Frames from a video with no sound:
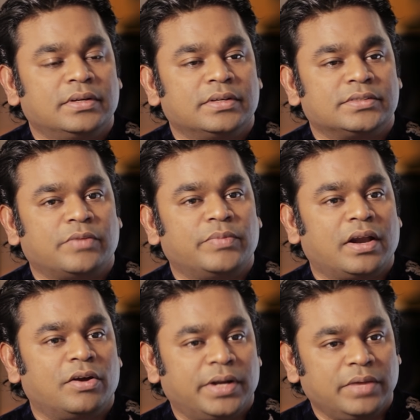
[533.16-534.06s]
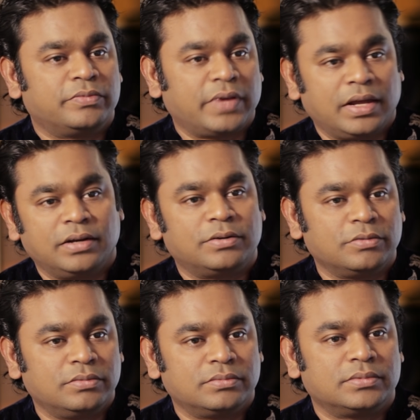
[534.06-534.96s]
somewhere our team failed
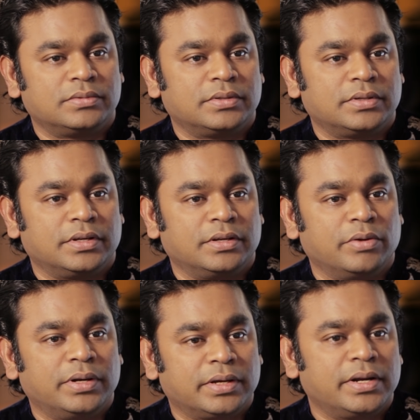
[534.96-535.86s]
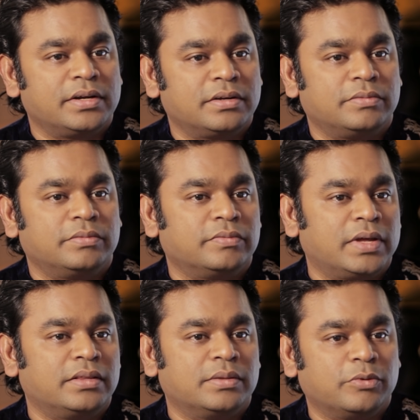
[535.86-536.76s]
to, you know, integrate it
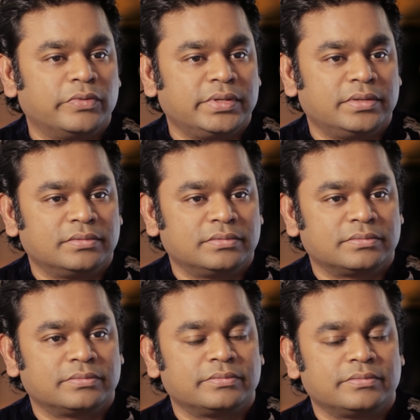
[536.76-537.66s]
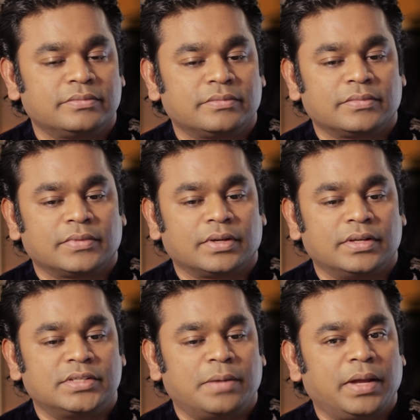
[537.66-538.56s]
well in the movie.
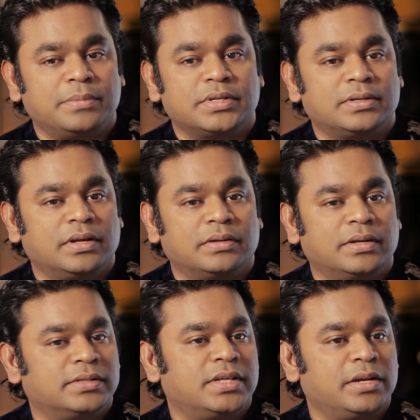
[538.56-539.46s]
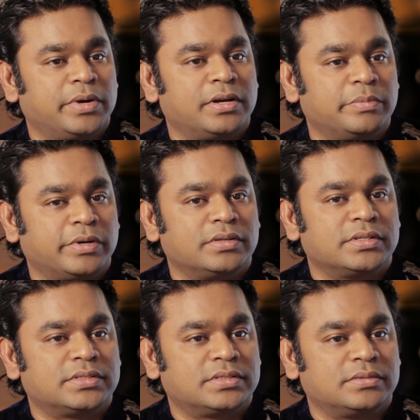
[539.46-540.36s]
And sometimes it's celebrated because
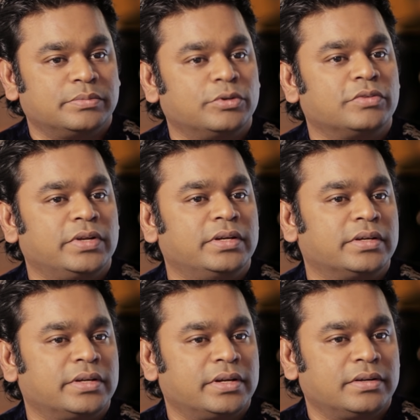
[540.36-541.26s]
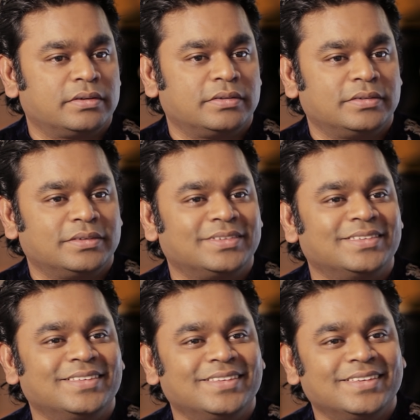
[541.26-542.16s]
it's beautifully integrated.
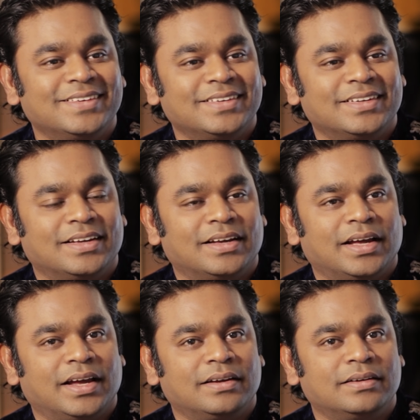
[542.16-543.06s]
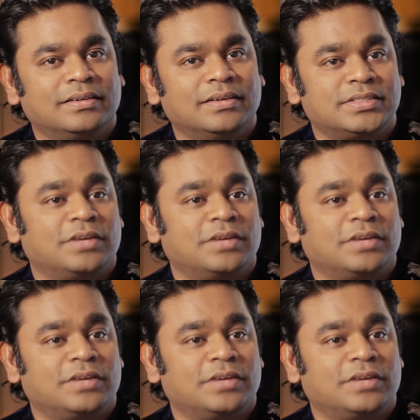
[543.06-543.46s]
And it's